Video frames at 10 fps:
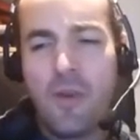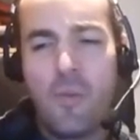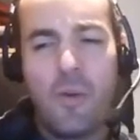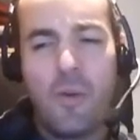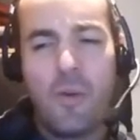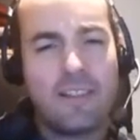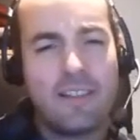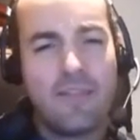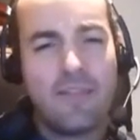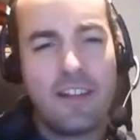Why is
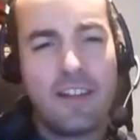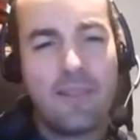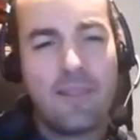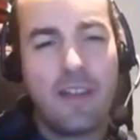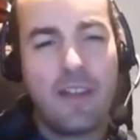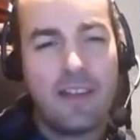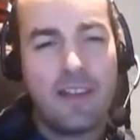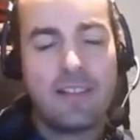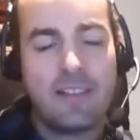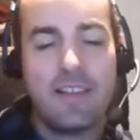it really different? And
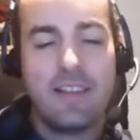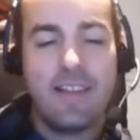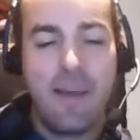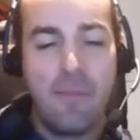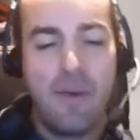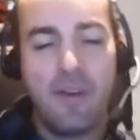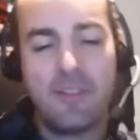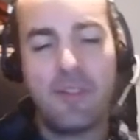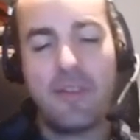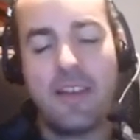is that
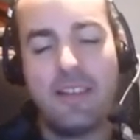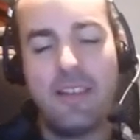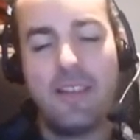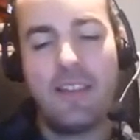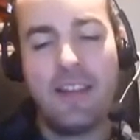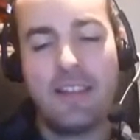part of it? Is it that